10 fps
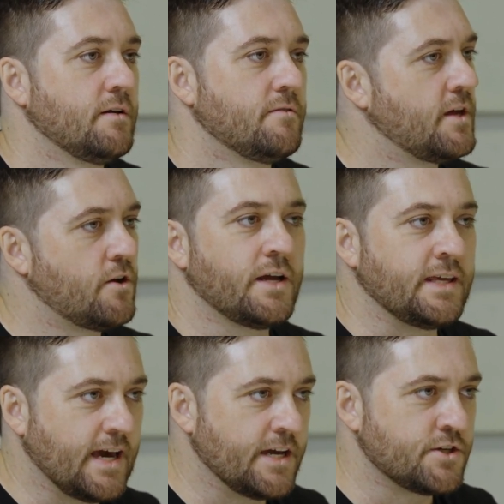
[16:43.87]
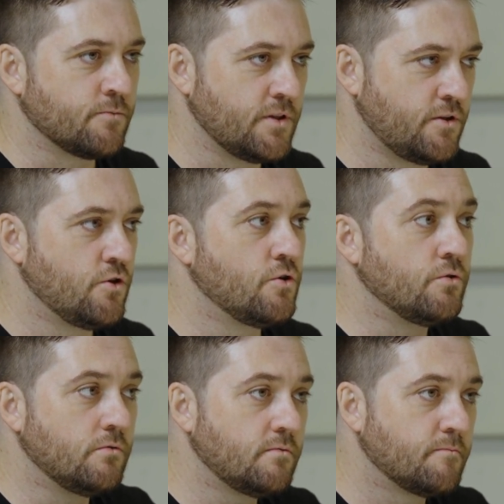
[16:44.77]
They're not engaging with
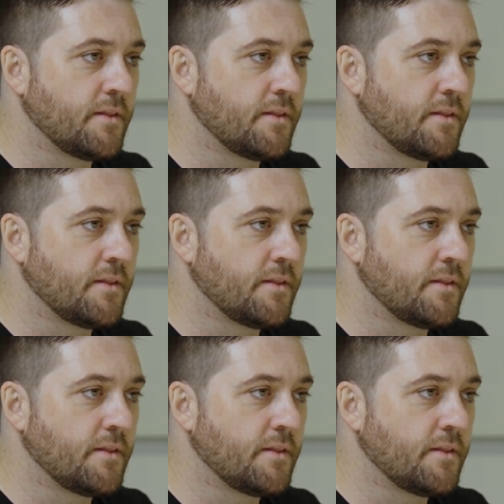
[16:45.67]
you,